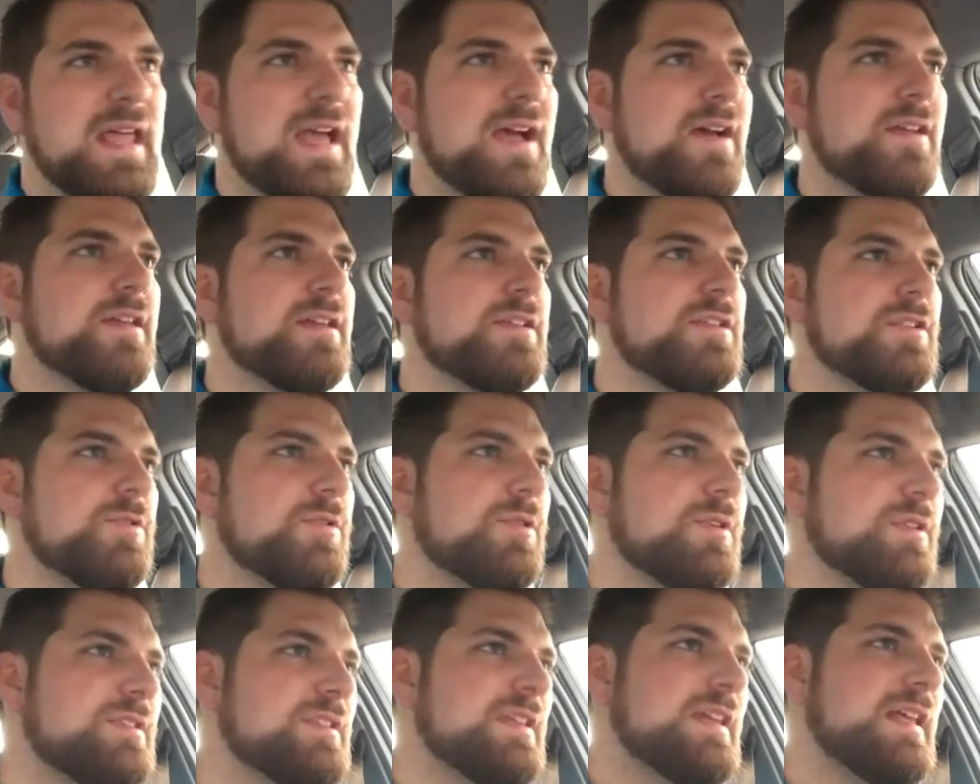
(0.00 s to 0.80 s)
How you
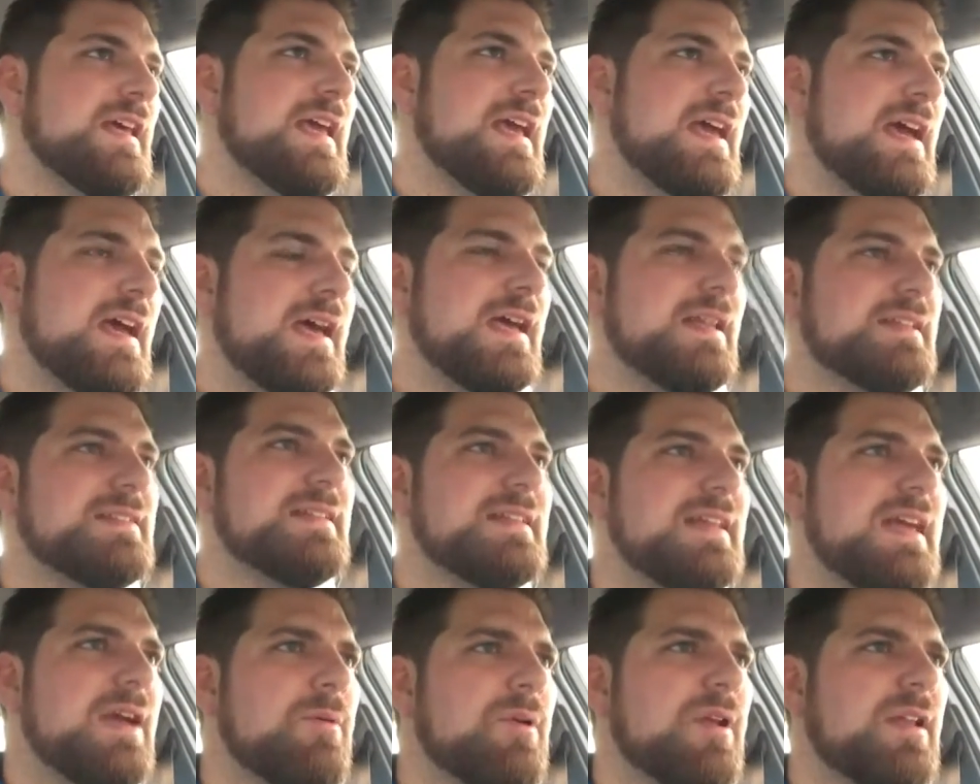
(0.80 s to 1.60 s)
doing today?
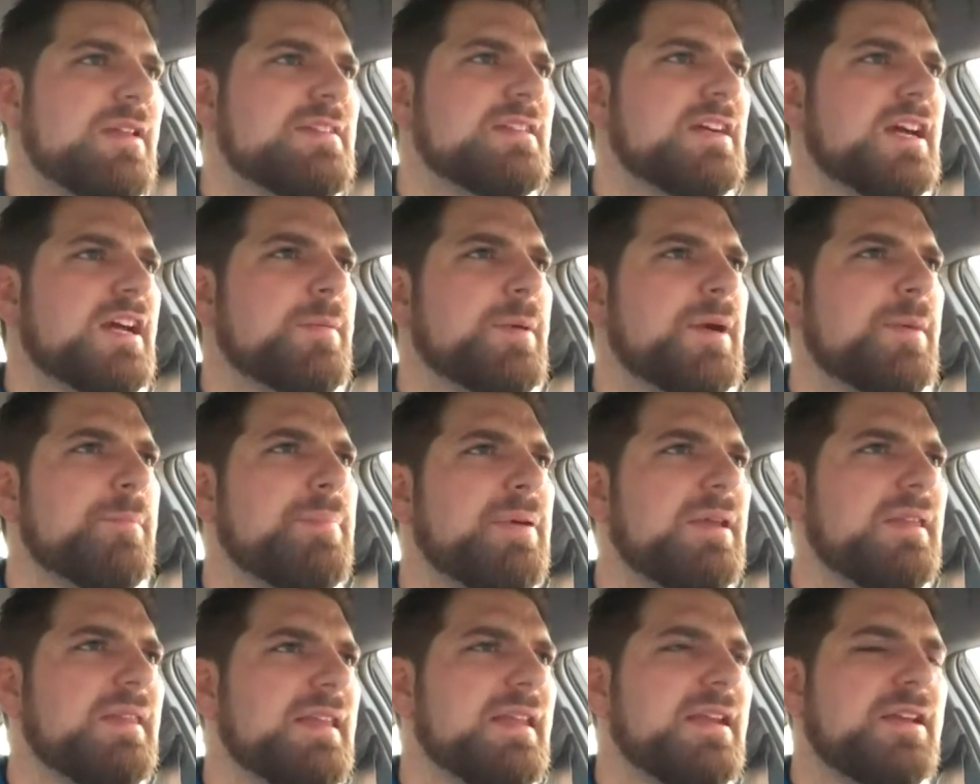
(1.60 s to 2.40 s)
Today I want to talk about
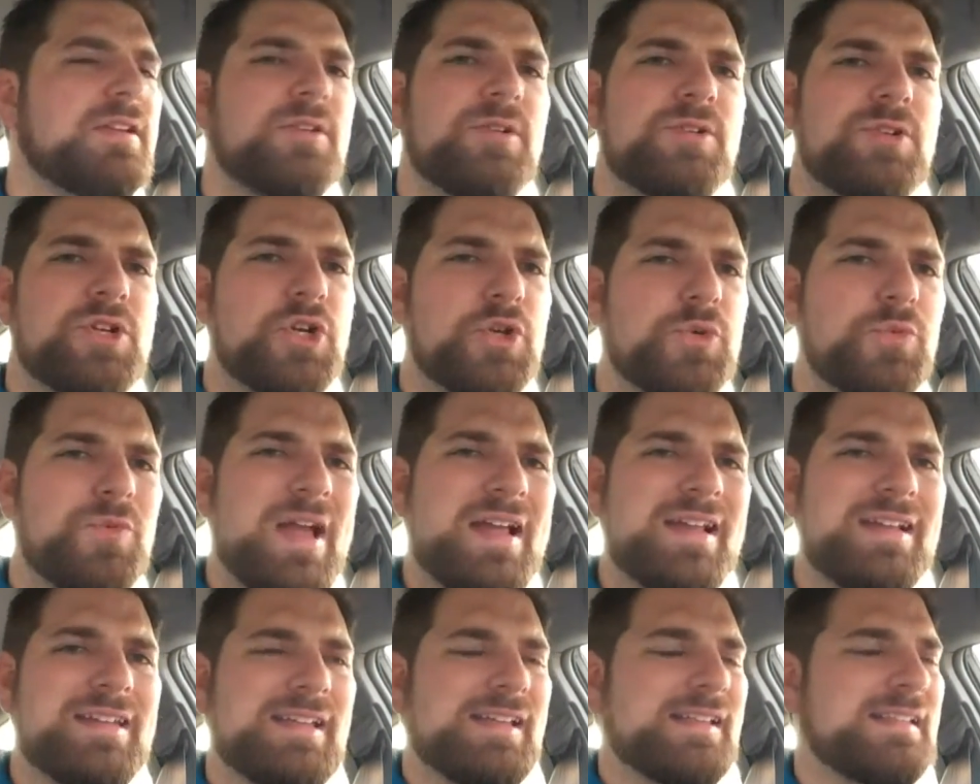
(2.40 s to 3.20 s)
political
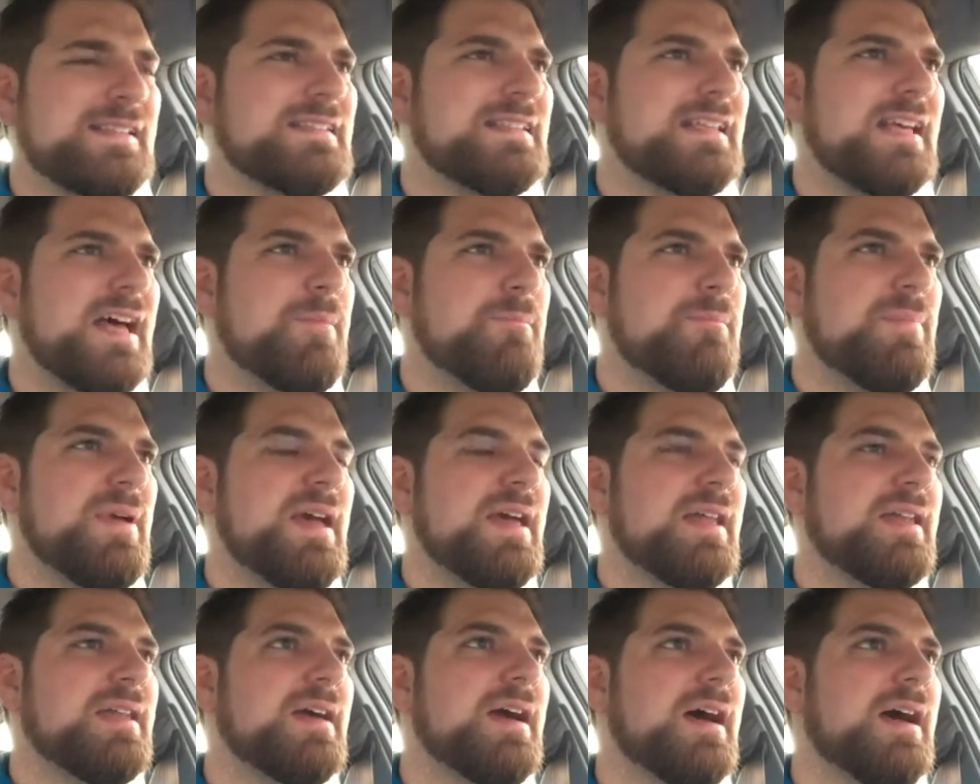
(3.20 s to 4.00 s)
correctness a
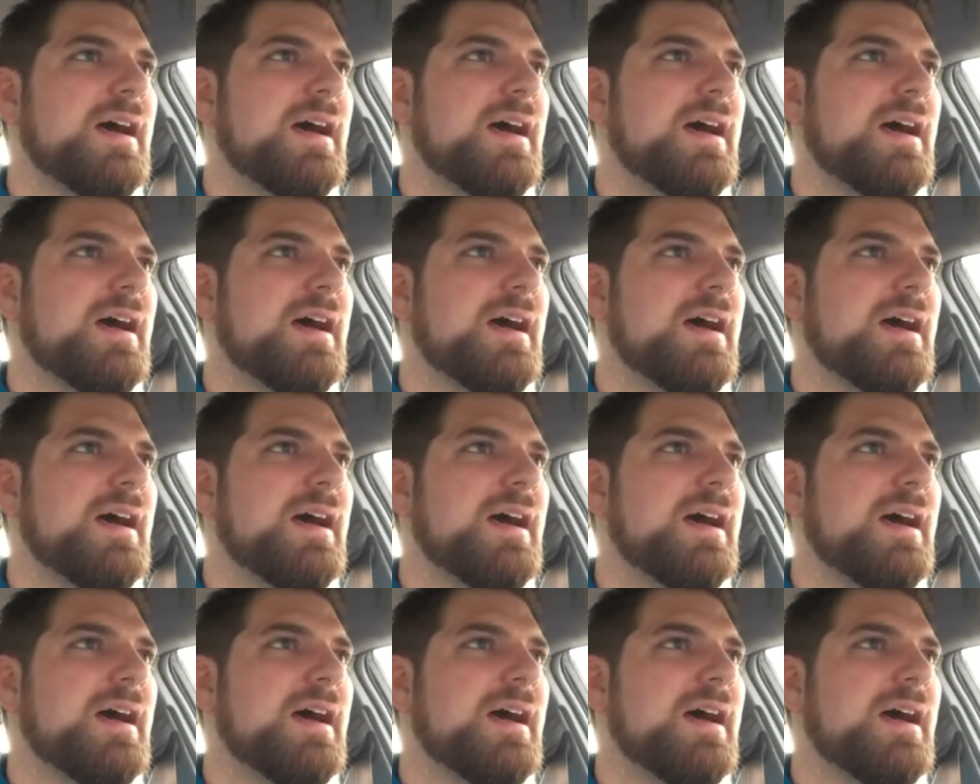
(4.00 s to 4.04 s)
bit.